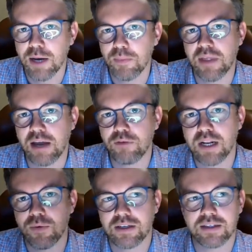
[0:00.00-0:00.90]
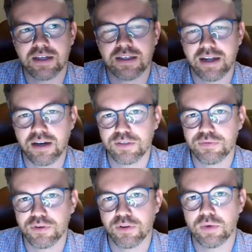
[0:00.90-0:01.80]
But then really, what does that tell us
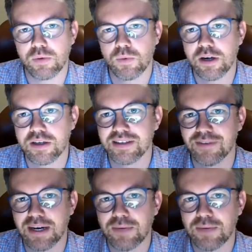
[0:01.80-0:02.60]
for the real world, right?